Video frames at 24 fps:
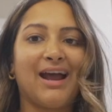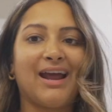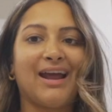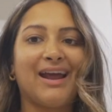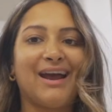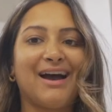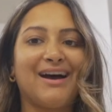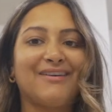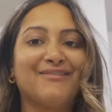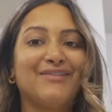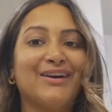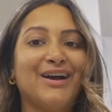I
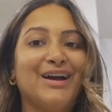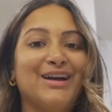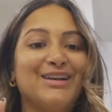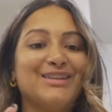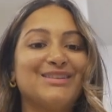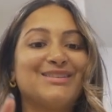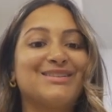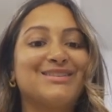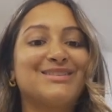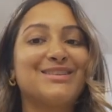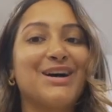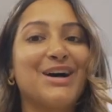have
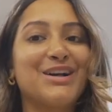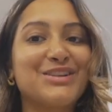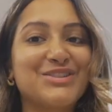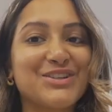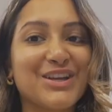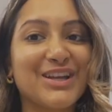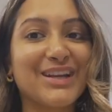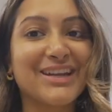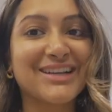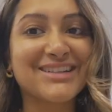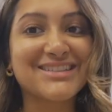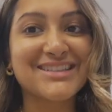such
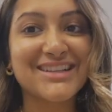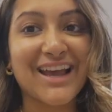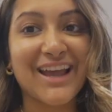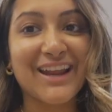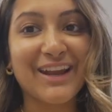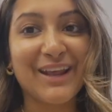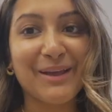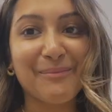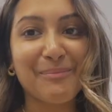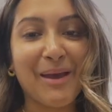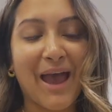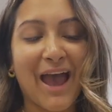an
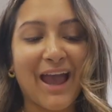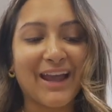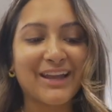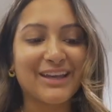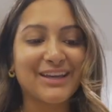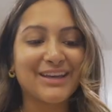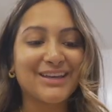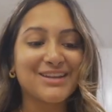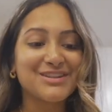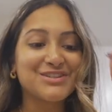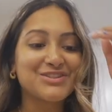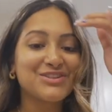exciting
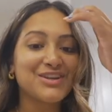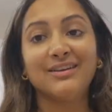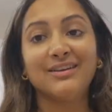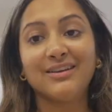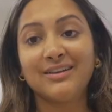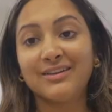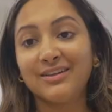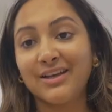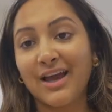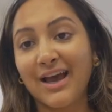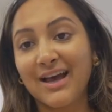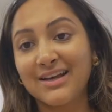package.
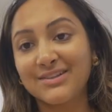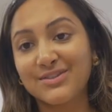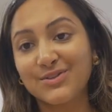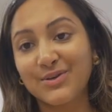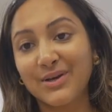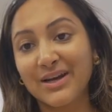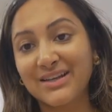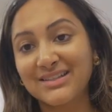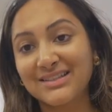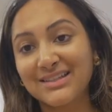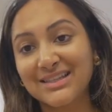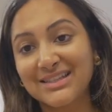As you
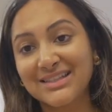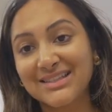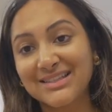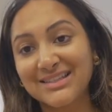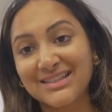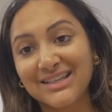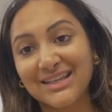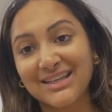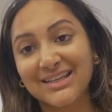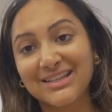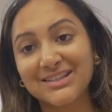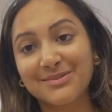guys can
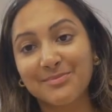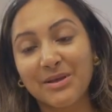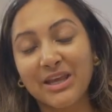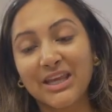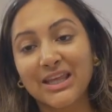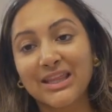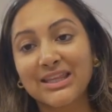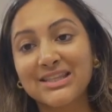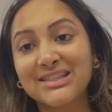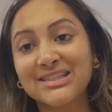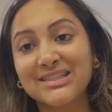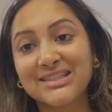see, he's
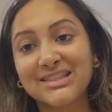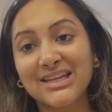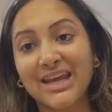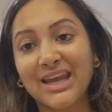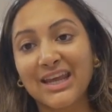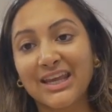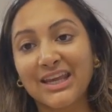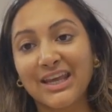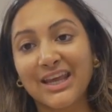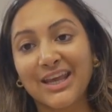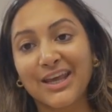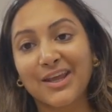making the
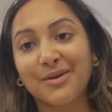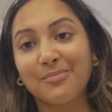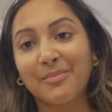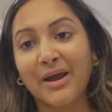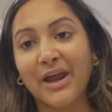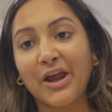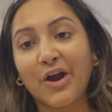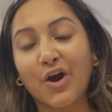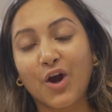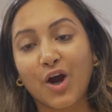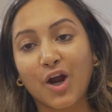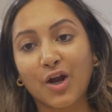steak in
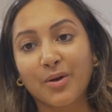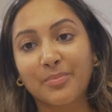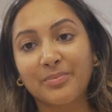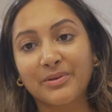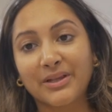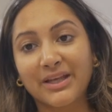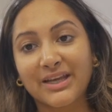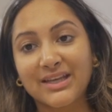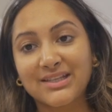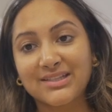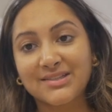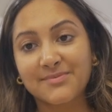my Our
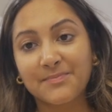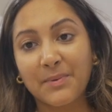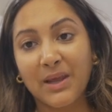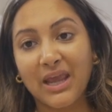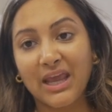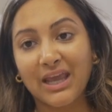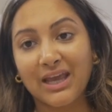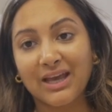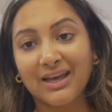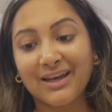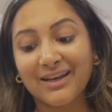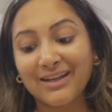Place
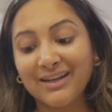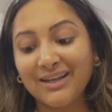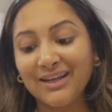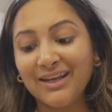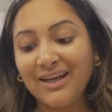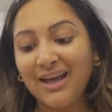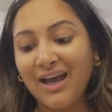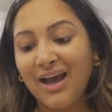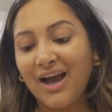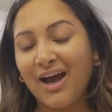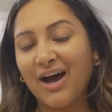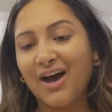pan.
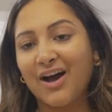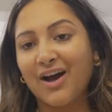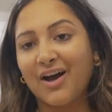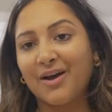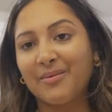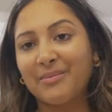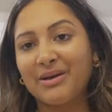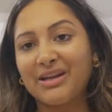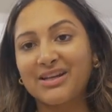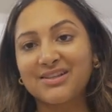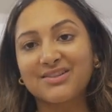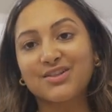
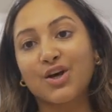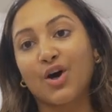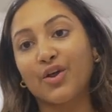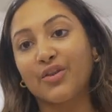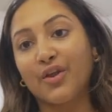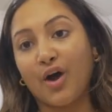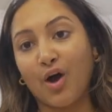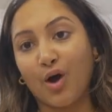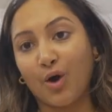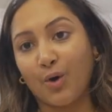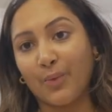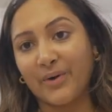Um, it is called
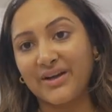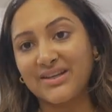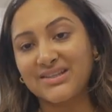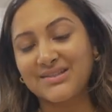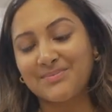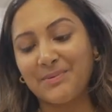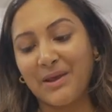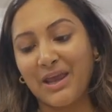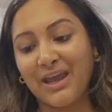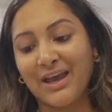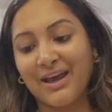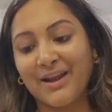
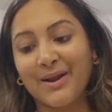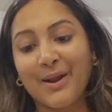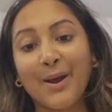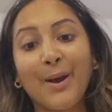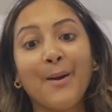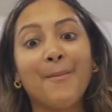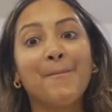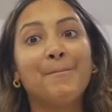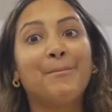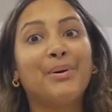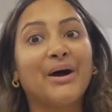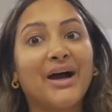Always Pan,
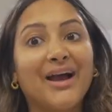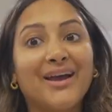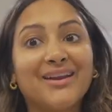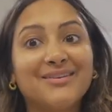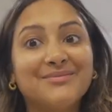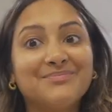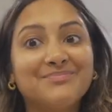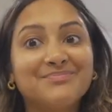but